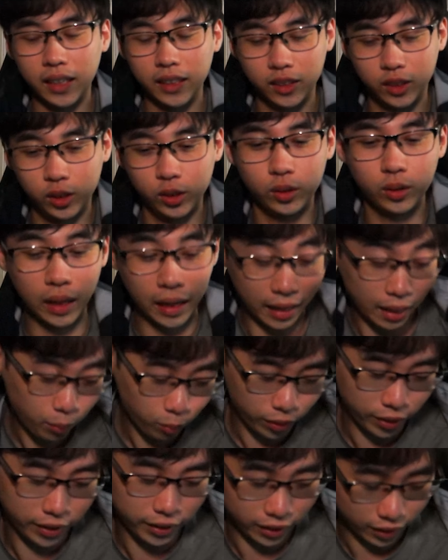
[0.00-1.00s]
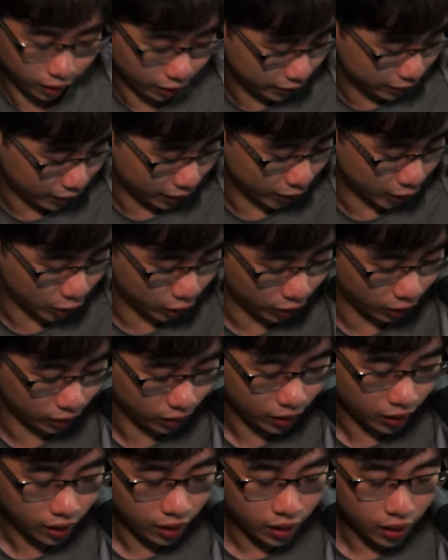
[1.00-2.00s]
I do, I am wearing an Arcteryx
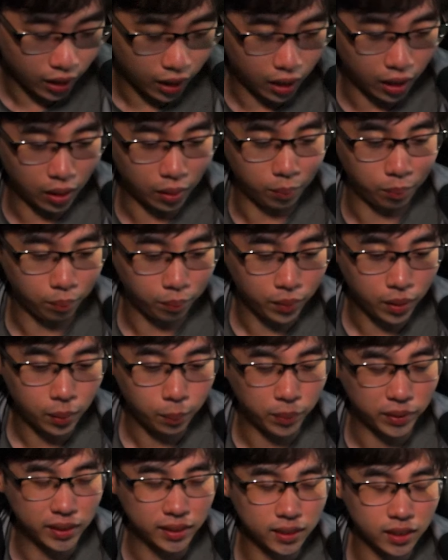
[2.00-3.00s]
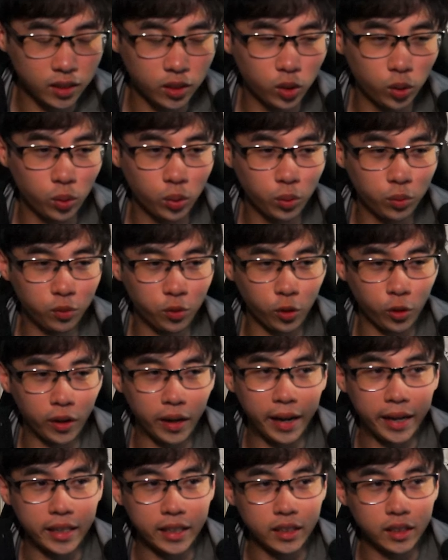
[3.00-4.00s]
shirt, um, but this can go
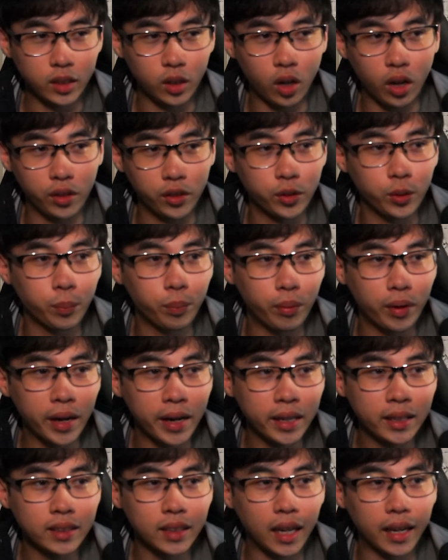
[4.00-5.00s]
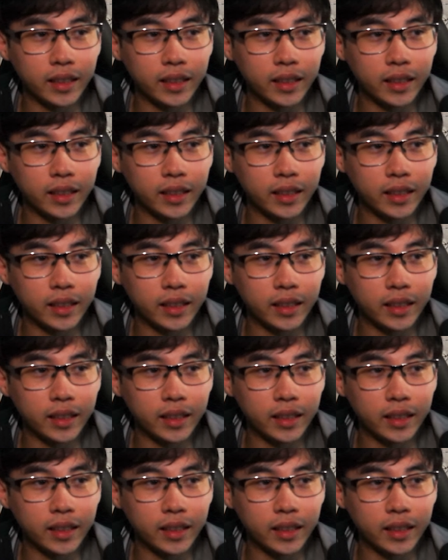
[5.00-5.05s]
for any other brand.